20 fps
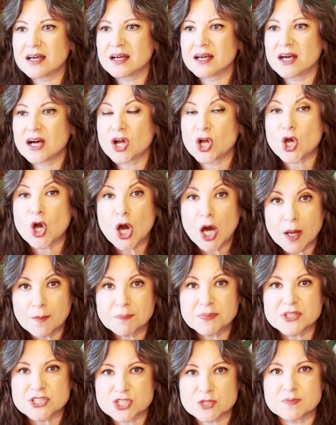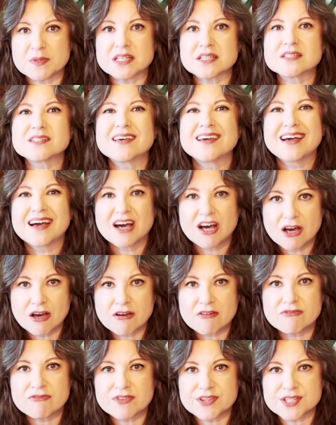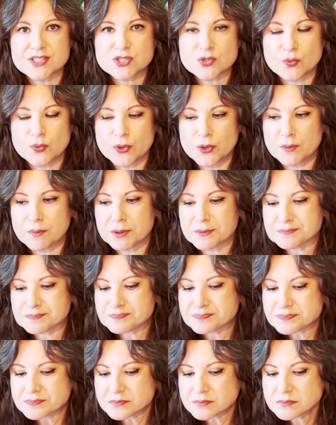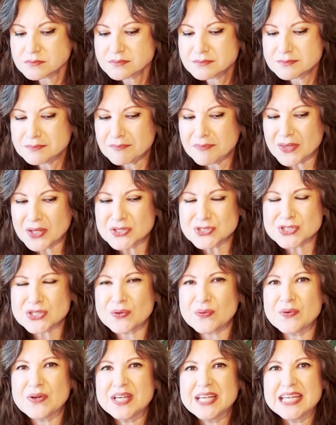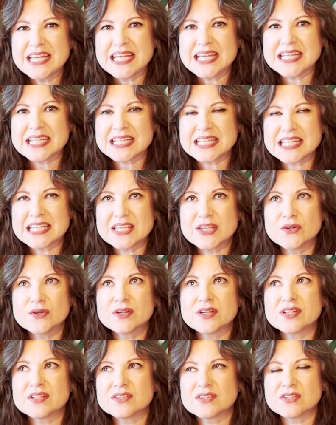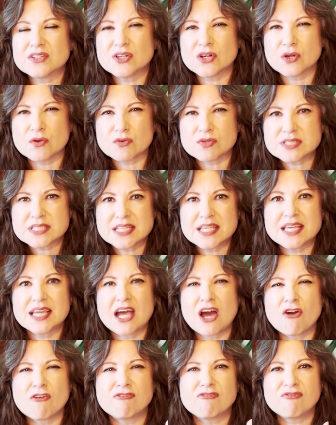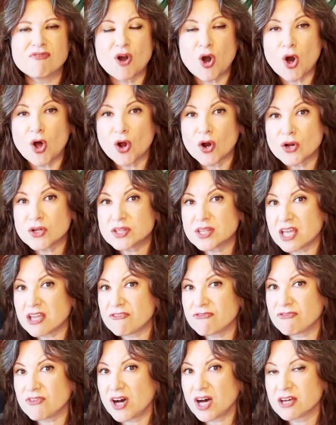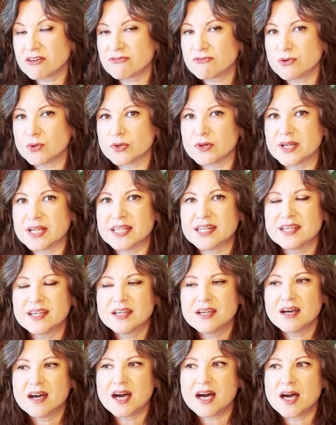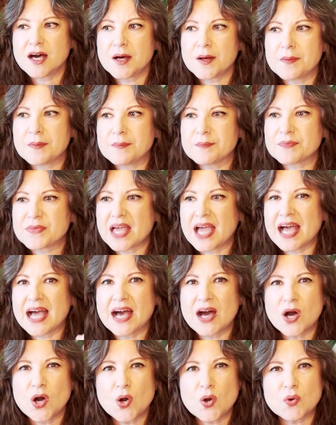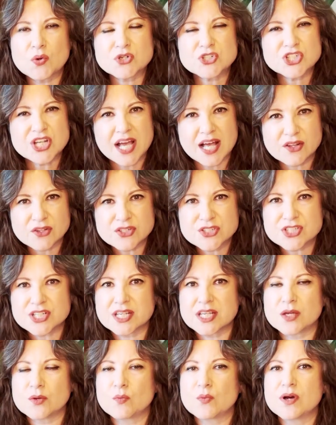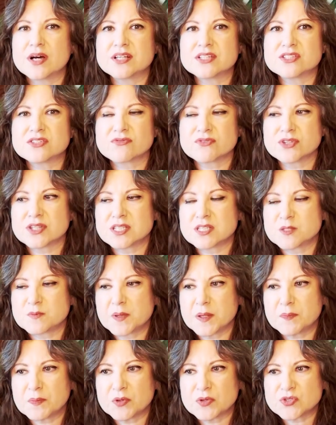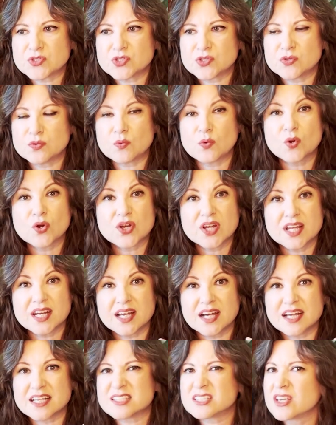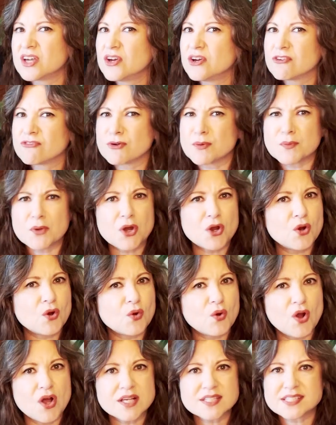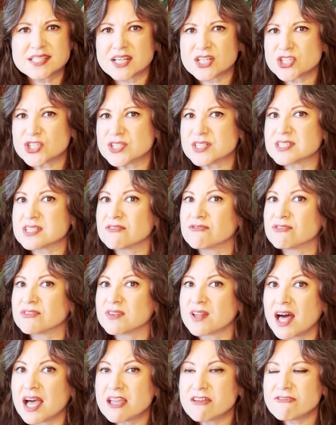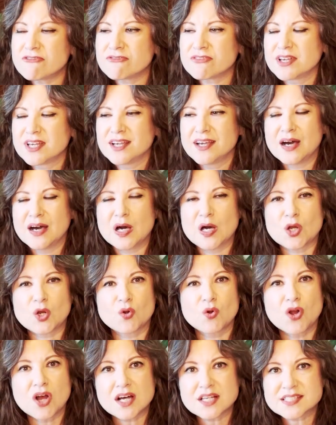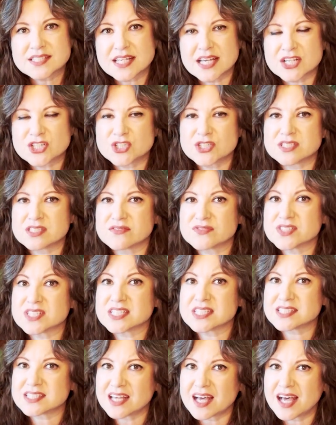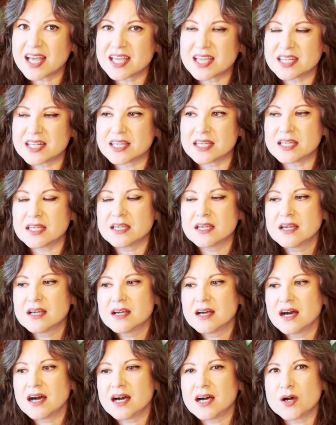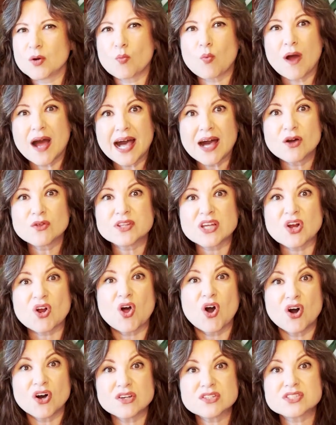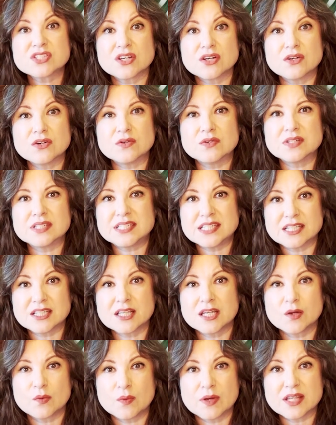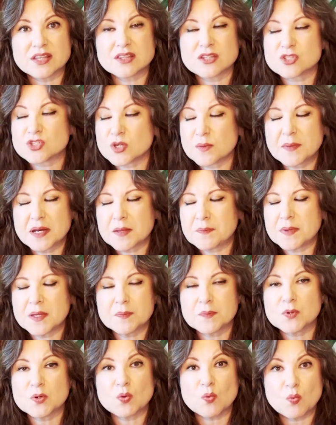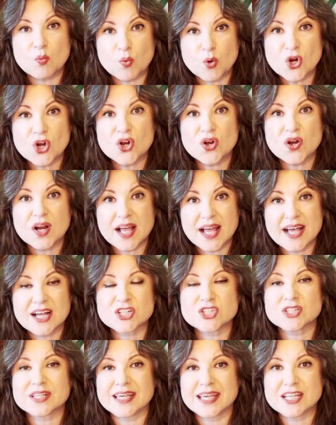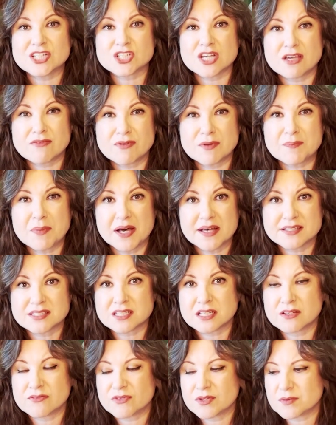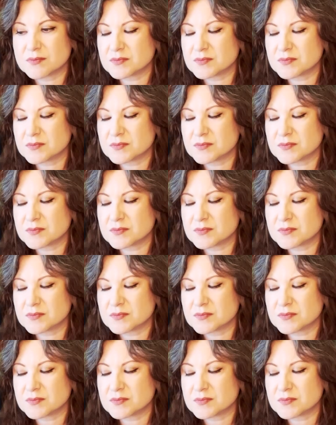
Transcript: accomplishment of this group. So here, you know, seeing how hard they fought for it, how challenging it was for these people to organize from cross sections of life, cross sections of society, while they're also dealing with so many people were actually HIV positive